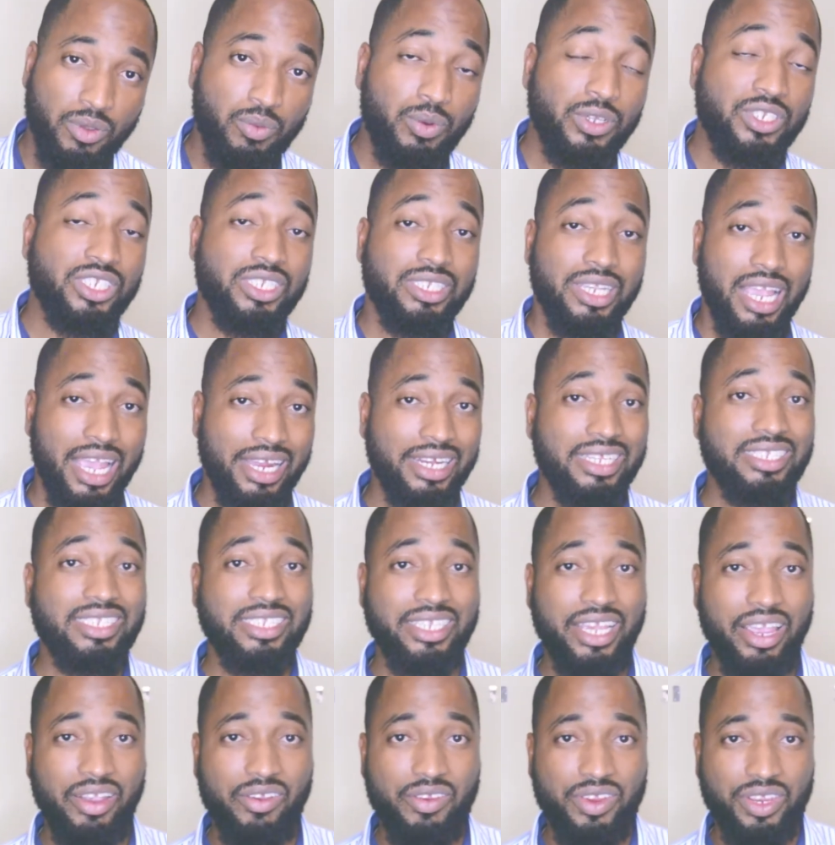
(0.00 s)
which is kind of
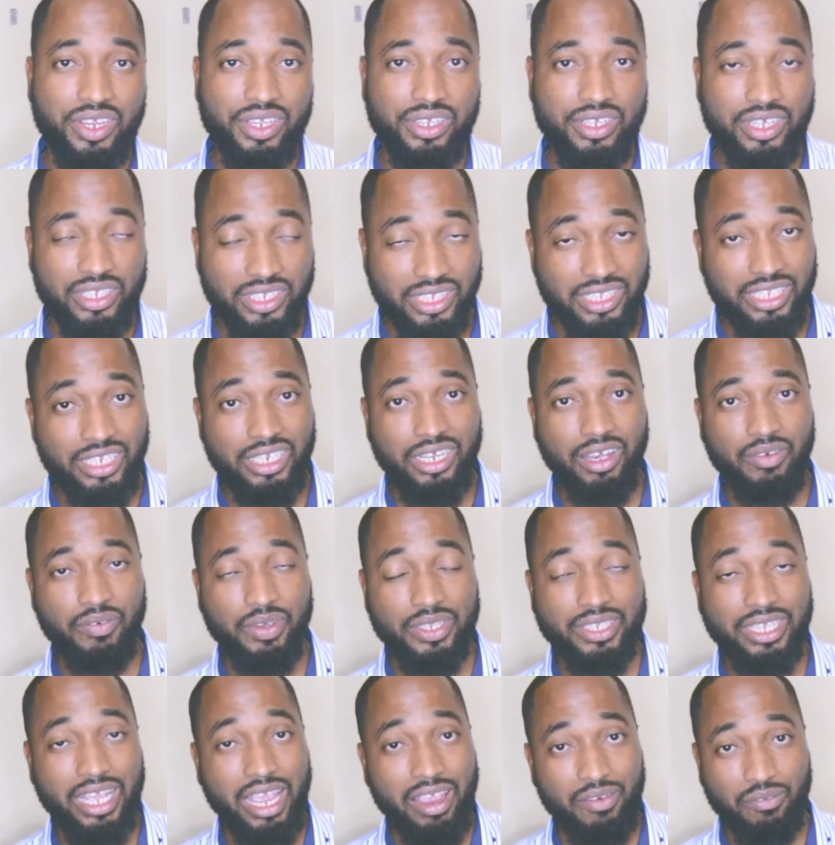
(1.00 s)
scary, because think
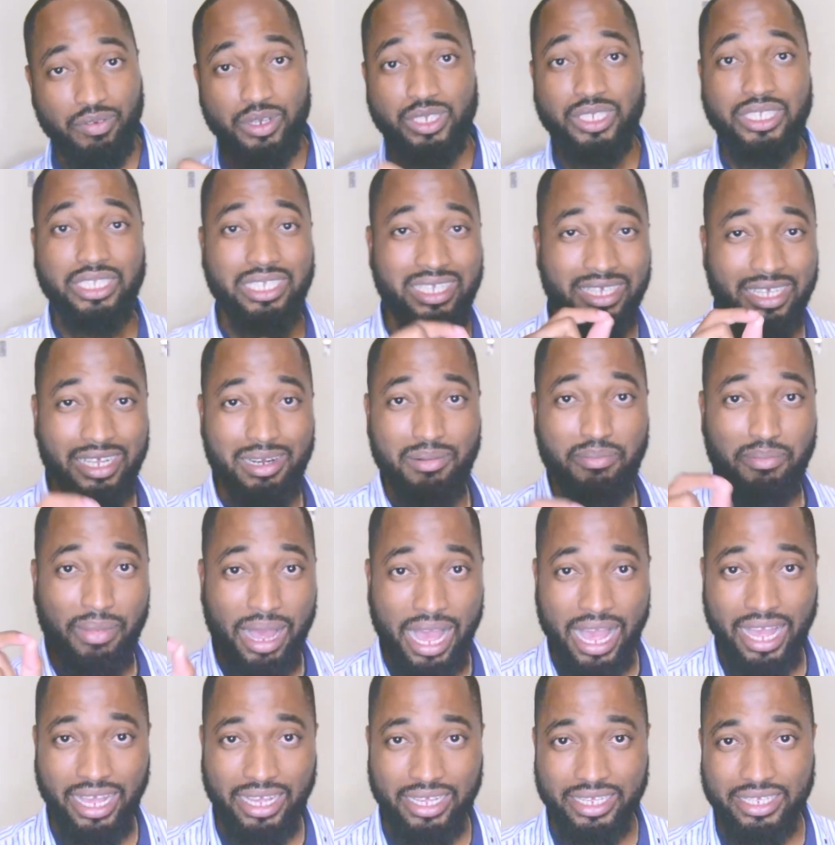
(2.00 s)
of it, every single
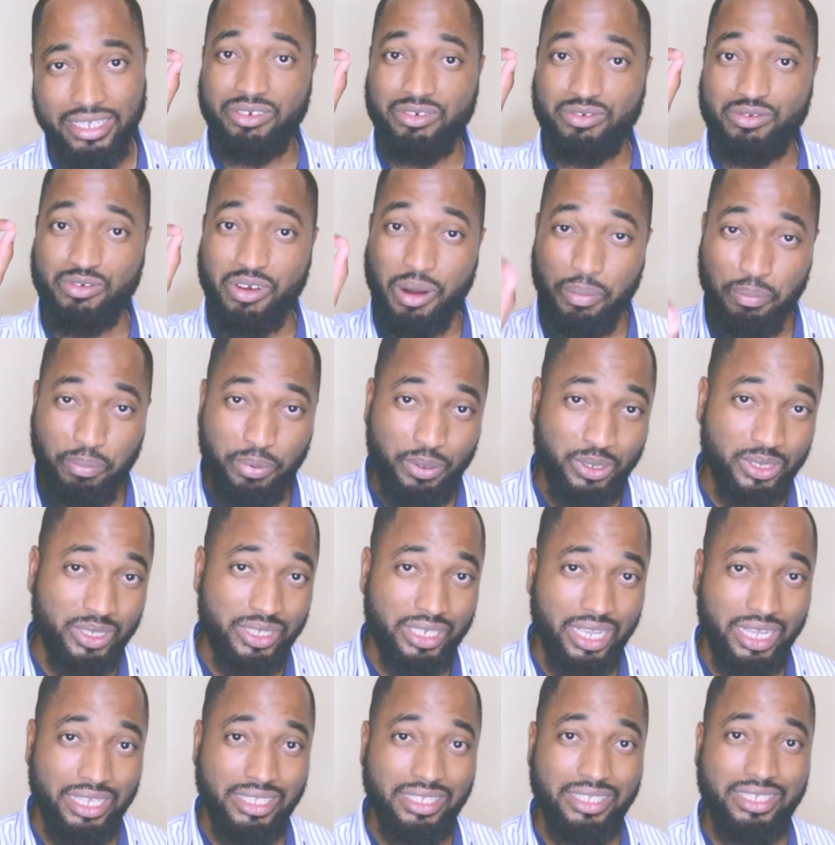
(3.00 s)
mark
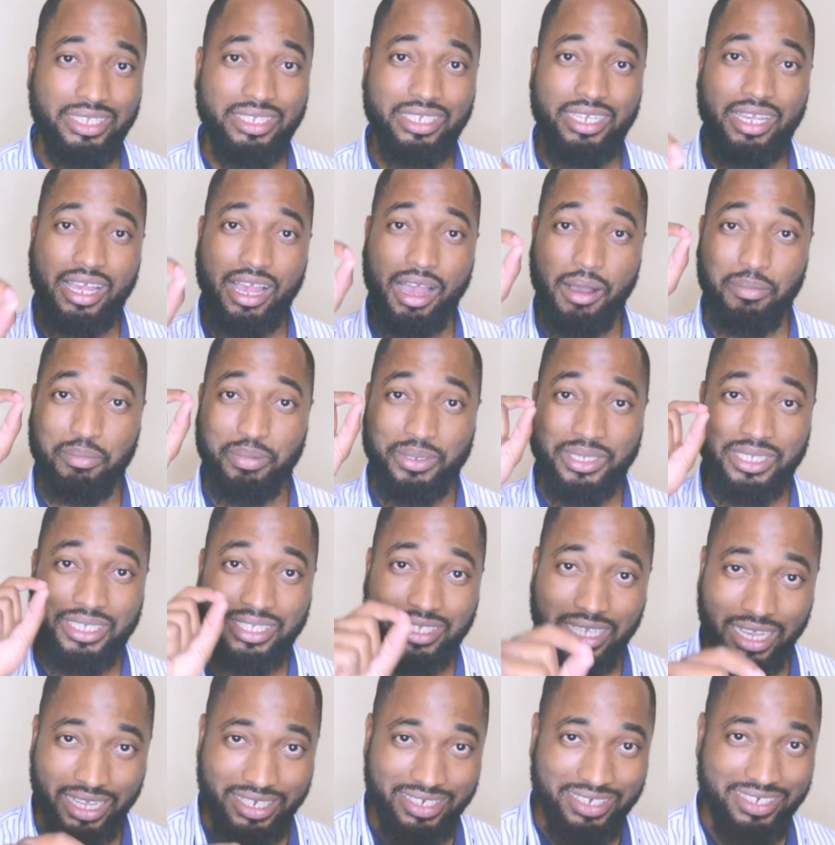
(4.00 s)
represents a
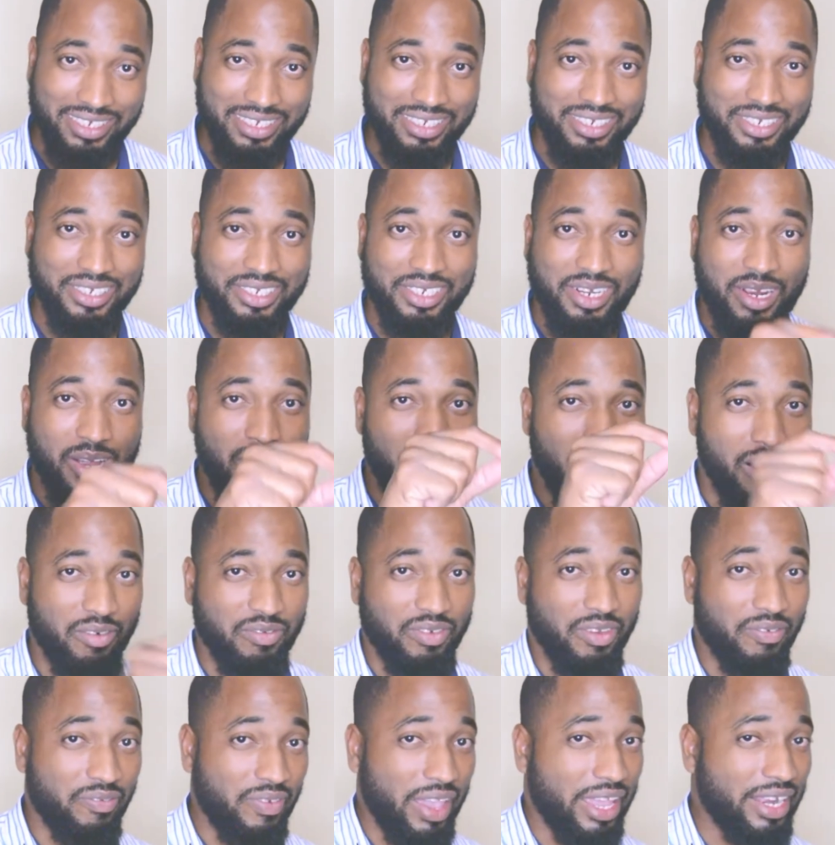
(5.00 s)
percentage
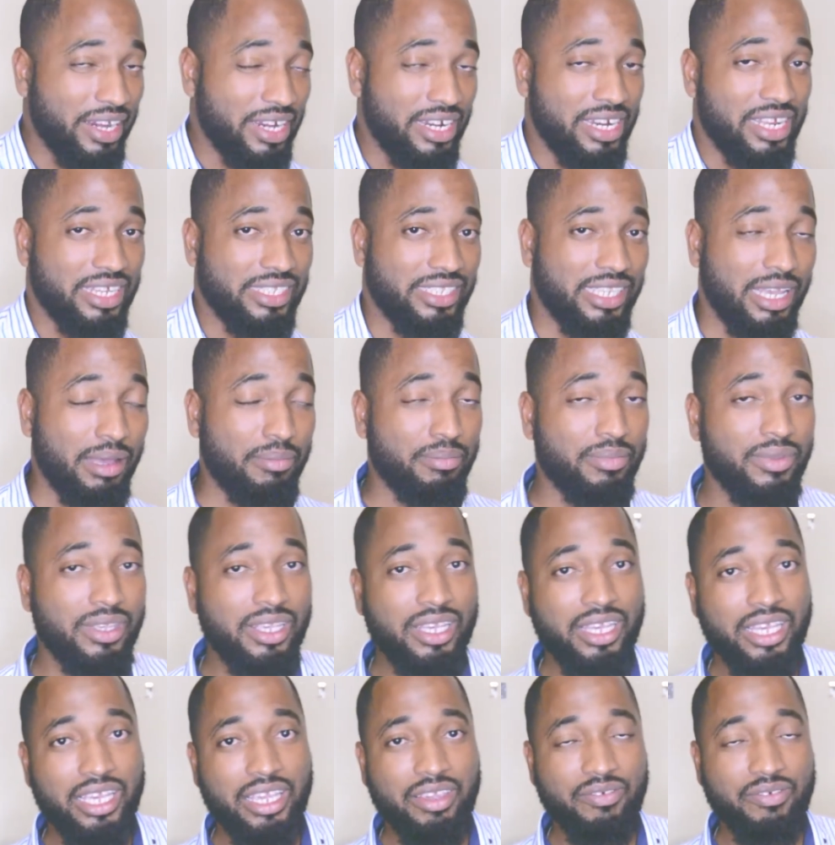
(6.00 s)
of your final exam.